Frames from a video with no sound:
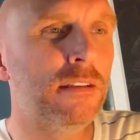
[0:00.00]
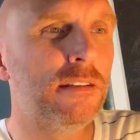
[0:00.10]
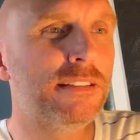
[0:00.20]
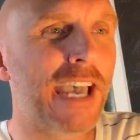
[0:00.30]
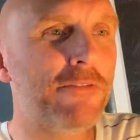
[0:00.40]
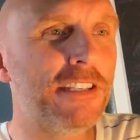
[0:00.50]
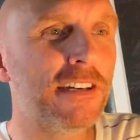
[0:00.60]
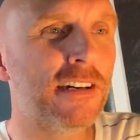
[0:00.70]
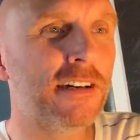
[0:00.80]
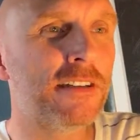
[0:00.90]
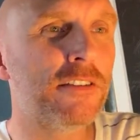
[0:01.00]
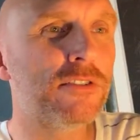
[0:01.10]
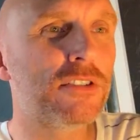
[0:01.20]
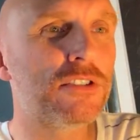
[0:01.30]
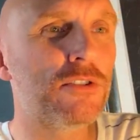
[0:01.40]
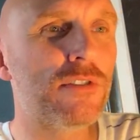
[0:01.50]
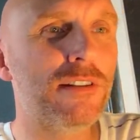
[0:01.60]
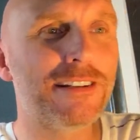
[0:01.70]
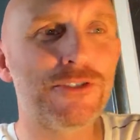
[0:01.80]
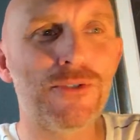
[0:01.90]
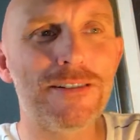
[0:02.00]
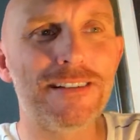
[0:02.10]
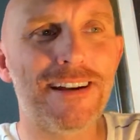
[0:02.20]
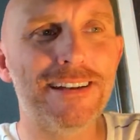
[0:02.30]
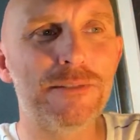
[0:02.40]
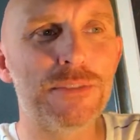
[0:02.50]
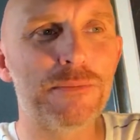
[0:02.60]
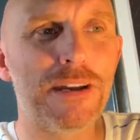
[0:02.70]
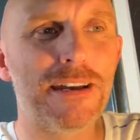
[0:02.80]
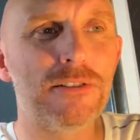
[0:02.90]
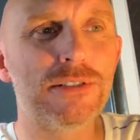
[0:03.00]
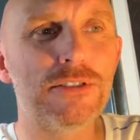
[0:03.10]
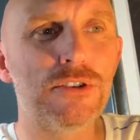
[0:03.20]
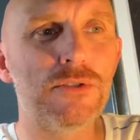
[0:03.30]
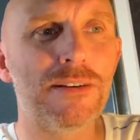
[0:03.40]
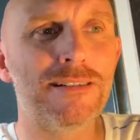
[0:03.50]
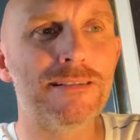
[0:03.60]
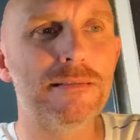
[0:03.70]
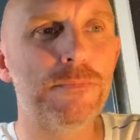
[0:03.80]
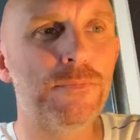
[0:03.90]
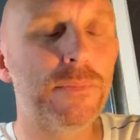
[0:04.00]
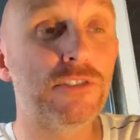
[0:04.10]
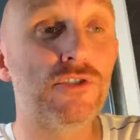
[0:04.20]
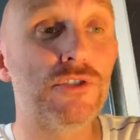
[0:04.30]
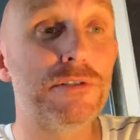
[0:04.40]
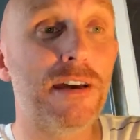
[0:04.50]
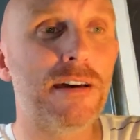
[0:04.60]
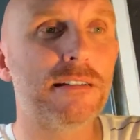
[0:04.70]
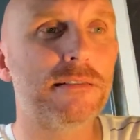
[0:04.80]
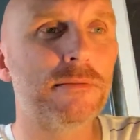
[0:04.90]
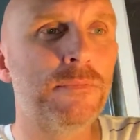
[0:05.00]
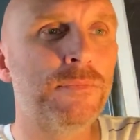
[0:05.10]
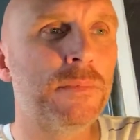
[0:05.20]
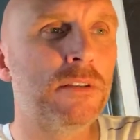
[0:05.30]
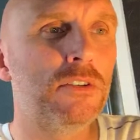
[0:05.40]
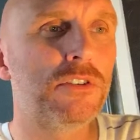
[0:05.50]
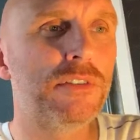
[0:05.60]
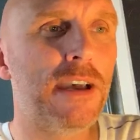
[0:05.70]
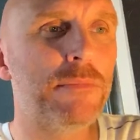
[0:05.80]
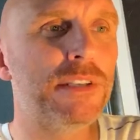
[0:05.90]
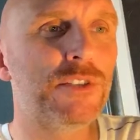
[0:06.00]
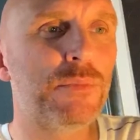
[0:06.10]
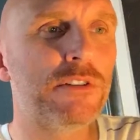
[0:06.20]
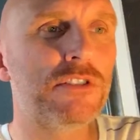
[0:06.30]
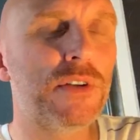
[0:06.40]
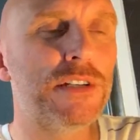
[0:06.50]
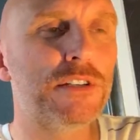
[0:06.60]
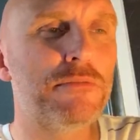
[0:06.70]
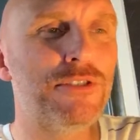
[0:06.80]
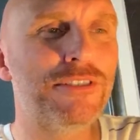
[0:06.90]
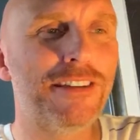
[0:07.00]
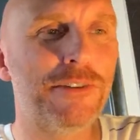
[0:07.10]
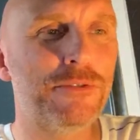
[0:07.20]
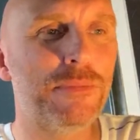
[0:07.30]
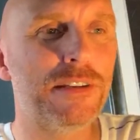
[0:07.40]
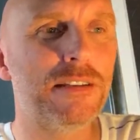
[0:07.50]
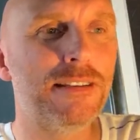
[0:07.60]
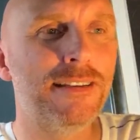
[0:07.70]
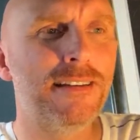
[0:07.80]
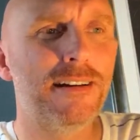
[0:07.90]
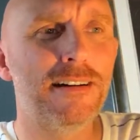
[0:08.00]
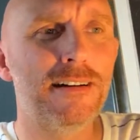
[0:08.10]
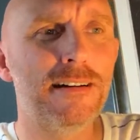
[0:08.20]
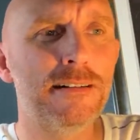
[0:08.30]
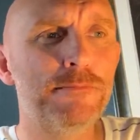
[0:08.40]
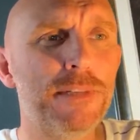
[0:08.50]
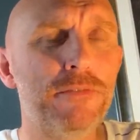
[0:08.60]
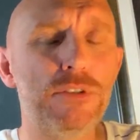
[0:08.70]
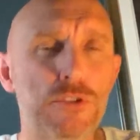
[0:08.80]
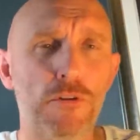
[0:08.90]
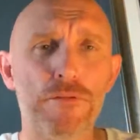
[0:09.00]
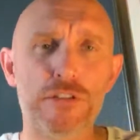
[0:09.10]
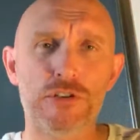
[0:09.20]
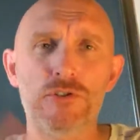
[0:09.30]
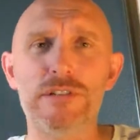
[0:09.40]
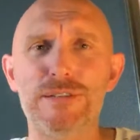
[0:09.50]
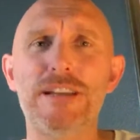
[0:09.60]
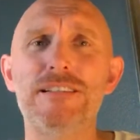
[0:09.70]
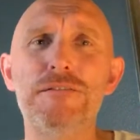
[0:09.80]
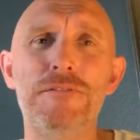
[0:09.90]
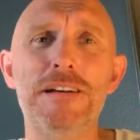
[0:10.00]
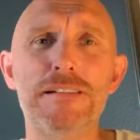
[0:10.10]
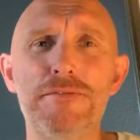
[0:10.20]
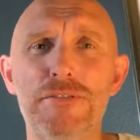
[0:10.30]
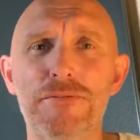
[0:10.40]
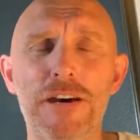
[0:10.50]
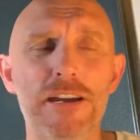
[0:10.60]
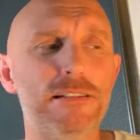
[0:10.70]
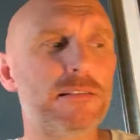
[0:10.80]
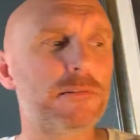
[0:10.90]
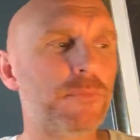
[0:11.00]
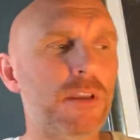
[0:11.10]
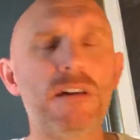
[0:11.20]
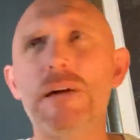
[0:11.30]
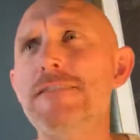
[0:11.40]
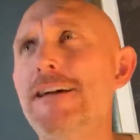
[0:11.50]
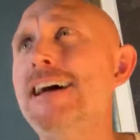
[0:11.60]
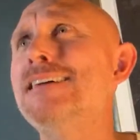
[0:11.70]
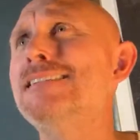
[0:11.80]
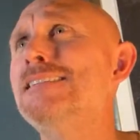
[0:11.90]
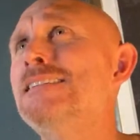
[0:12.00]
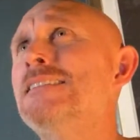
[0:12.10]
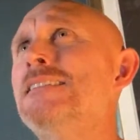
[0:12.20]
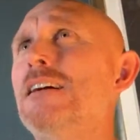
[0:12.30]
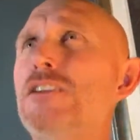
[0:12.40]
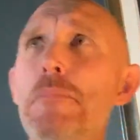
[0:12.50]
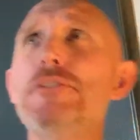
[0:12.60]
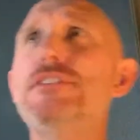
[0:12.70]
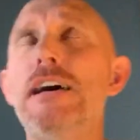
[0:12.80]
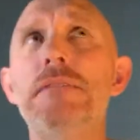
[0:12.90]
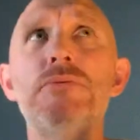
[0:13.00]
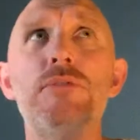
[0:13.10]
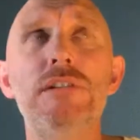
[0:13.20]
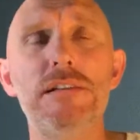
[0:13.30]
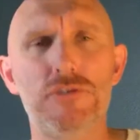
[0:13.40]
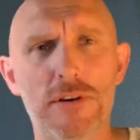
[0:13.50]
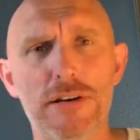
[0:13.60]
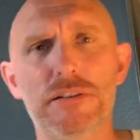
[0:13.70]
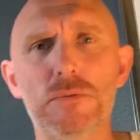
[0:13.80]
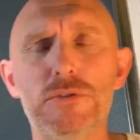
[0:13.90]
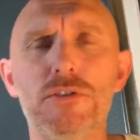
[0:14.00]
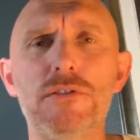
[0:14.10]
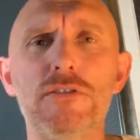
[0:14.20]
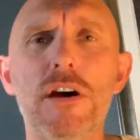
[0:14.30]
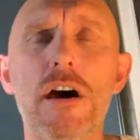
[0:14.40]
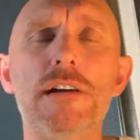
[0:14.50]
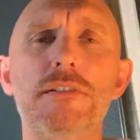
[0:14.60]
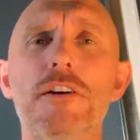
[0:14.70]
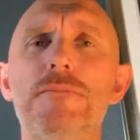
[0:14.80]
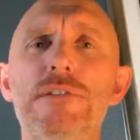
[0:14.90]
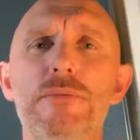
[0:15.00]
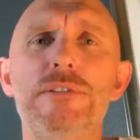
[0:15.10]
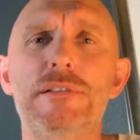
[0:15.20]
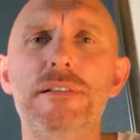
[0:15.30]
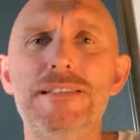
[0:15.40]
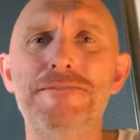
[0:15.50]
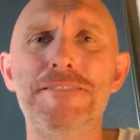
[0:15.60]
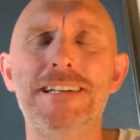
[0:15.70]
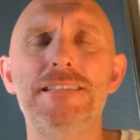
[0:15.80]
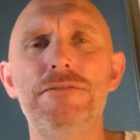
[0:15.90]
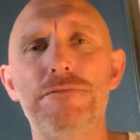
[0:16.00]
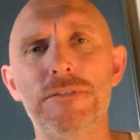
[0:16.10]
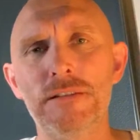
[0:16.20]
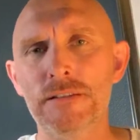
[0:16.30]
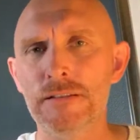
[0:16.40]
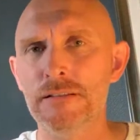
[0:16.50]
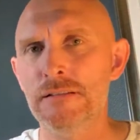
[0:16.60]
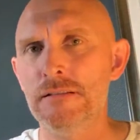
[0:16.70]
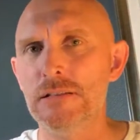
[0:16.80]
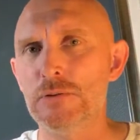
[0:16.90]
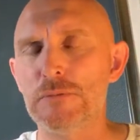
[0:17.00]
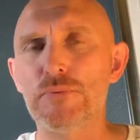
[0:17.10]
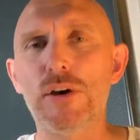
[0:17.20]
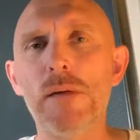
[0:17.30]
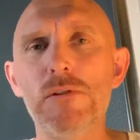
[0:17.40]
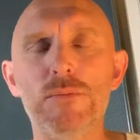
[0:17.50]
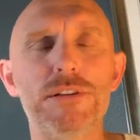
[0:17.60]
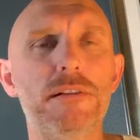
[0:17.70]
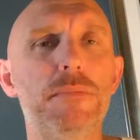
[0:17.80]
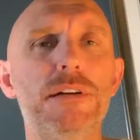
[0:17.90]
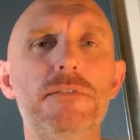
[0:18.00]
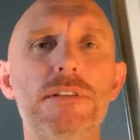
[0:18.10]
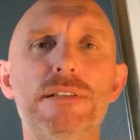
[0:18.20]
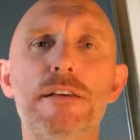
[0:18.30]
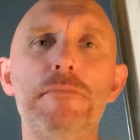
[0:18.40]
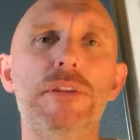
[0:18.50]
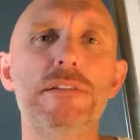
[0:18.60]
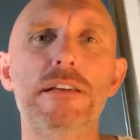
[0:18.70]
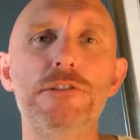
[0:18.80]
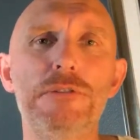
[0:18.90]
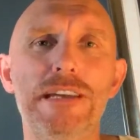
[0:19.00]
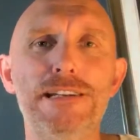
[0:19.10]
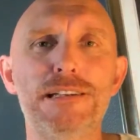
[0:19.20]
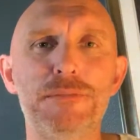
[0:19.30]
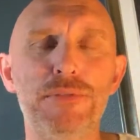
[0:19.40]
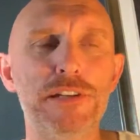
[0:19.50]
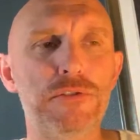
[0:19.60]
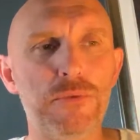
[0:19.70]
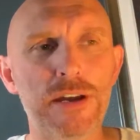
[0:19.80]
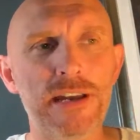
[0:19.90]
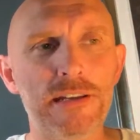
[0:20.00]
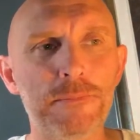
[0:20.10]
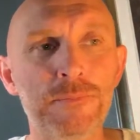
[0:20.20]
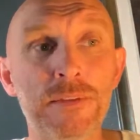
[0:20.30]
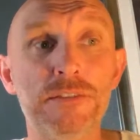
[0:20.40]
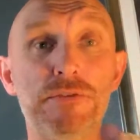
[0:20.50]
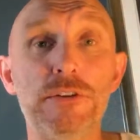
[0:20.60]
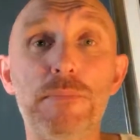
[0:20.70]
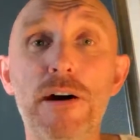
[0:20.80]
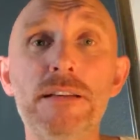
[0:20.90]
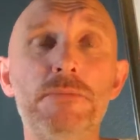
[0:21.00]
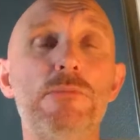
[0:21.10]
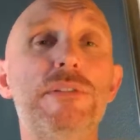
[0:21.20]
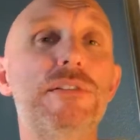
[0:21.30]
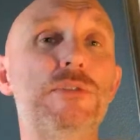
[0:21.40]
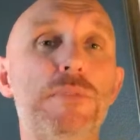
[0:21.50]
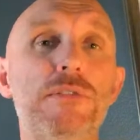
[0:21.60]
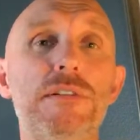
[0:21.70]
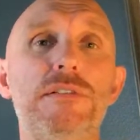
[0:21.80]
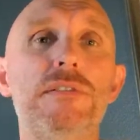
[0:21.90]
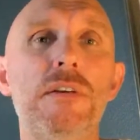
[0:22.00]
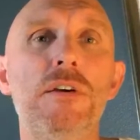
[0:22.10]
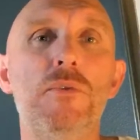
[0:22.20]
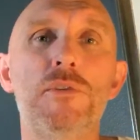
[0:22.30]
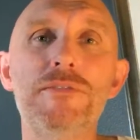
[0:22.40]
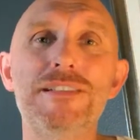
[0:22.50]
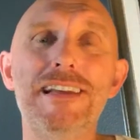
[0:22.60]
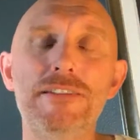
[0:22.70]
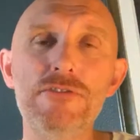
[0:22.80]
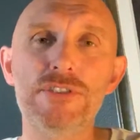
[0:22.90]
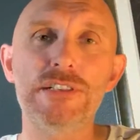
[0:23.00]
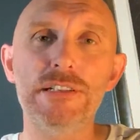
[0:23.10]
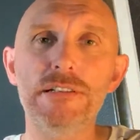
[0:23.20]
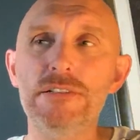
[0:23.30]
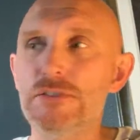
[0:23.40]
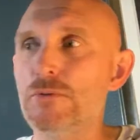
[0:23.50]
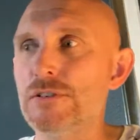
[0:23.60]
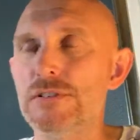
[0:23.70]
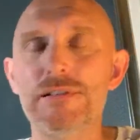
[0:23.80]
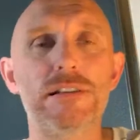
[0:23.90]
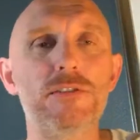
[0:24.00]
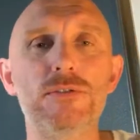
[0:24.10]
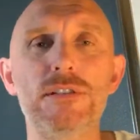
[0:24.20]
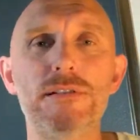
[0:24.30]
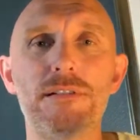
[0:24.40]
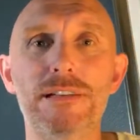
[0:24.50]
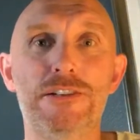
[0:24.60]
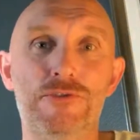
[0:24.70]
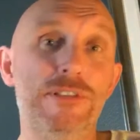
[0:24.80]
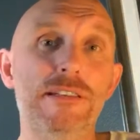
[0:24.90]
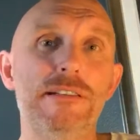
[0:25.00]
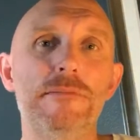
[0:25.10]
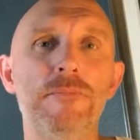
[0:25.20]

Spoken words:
Tavia, there's a certain electronic items in my house that turn on that should not. Could that be a spirit trying to communicate with me? If you know for sure it's not a defective device. I've had a couple times where electronics would turn on and off, but it was a defective, there was a problem with it. But if it's something that you can't explain away, it's very possible, because spirits, one of the energy sources they use is electricity.